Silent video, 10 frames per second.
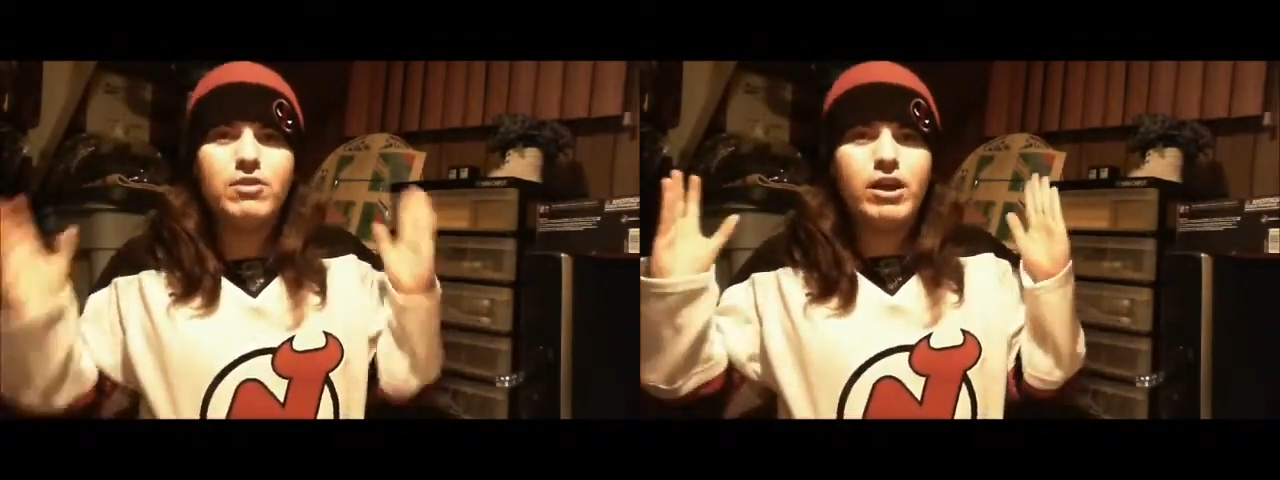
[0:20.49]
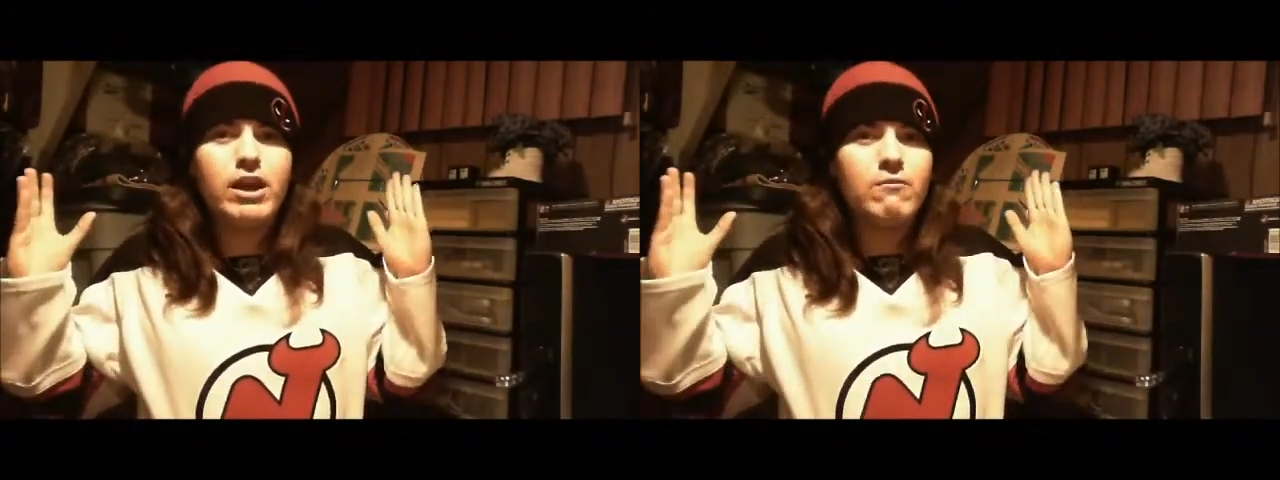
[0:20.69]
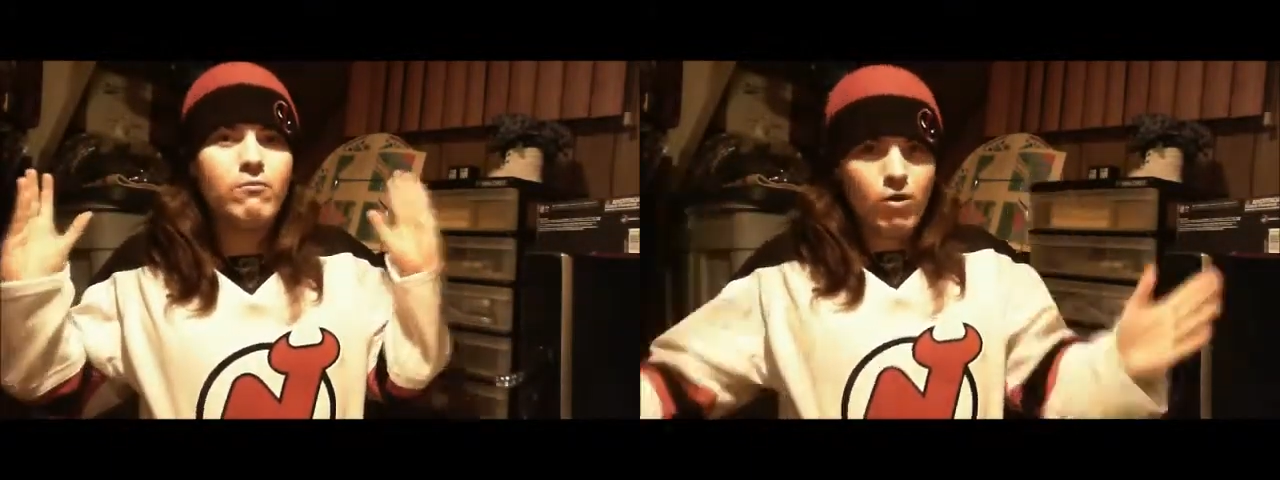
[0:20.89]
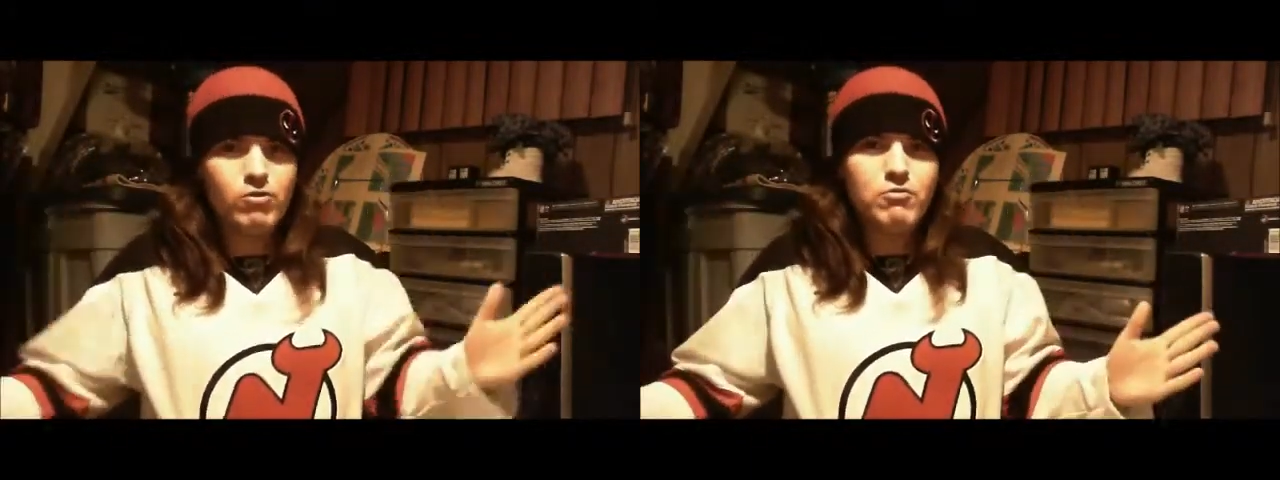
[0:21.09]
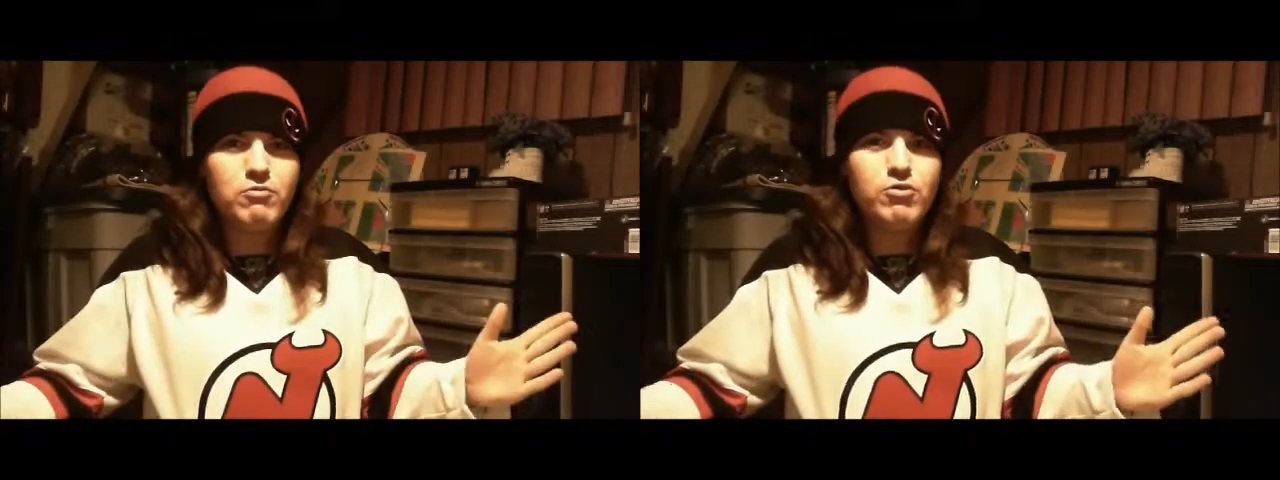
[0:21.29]
today,
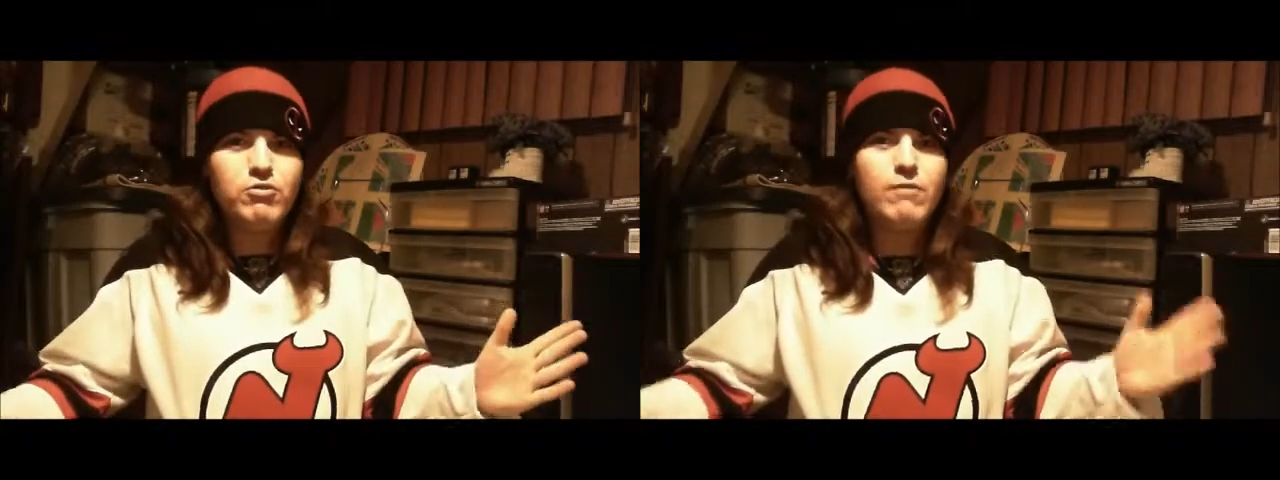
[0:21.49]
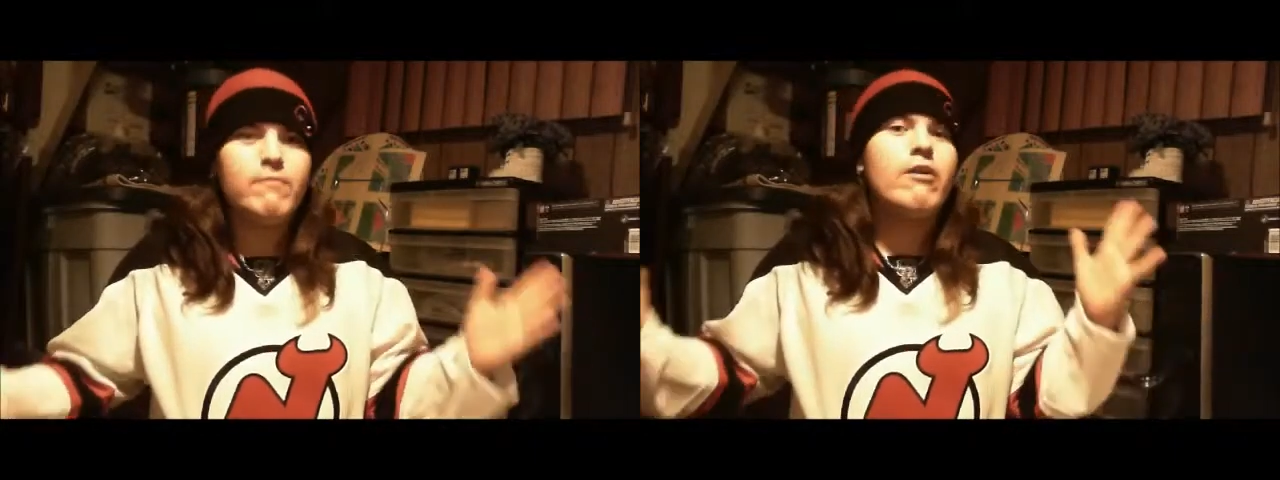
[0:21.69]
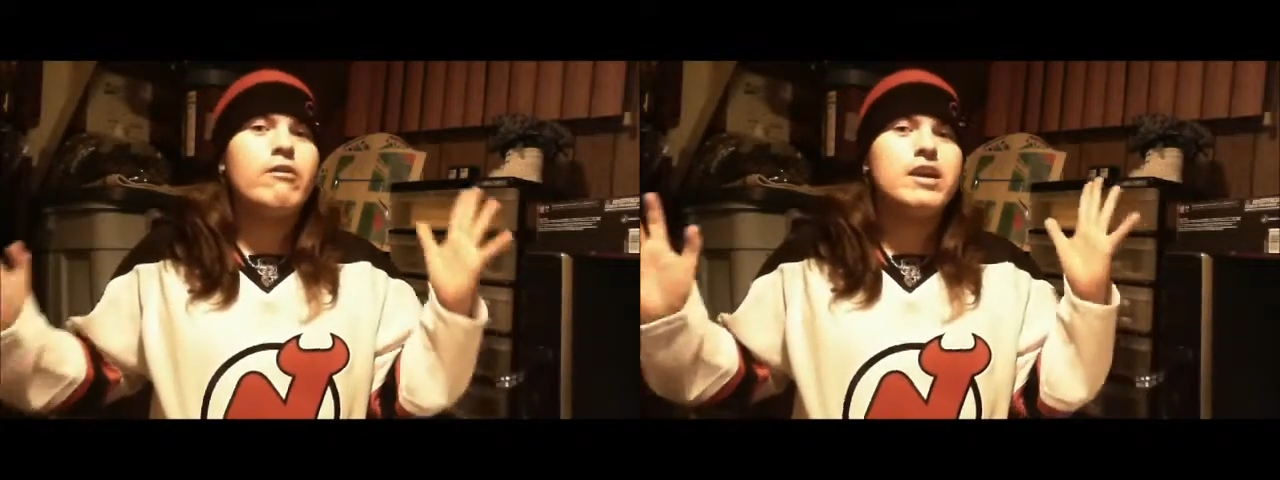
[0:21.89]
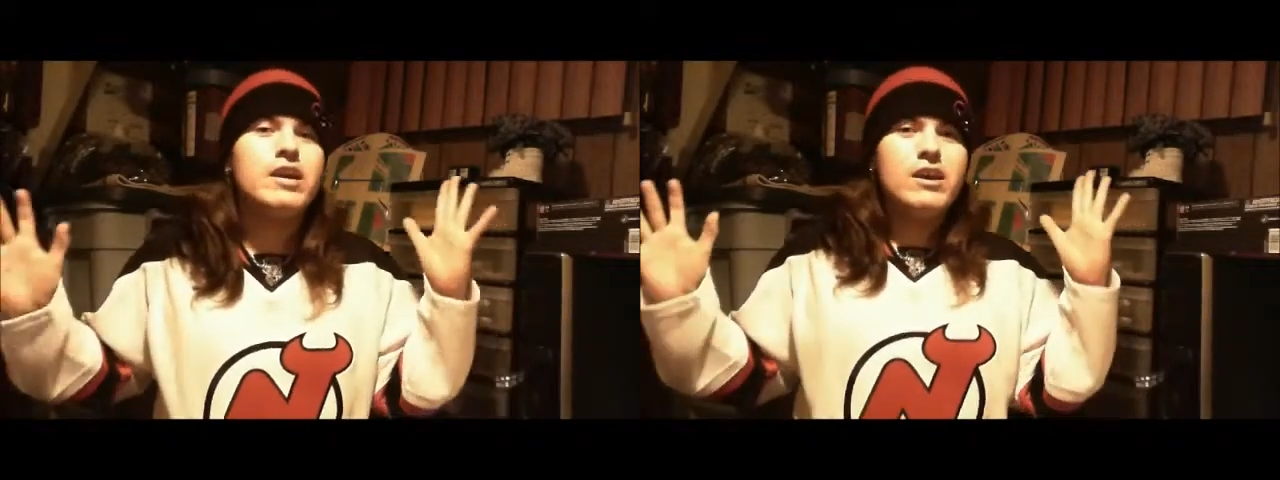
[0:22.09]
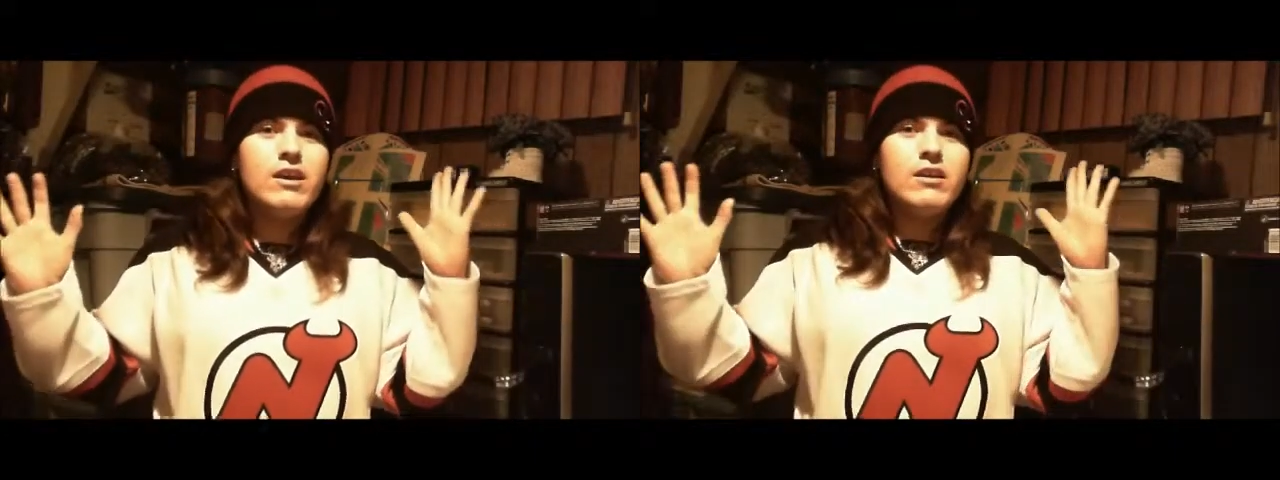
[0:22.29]
welcome to a very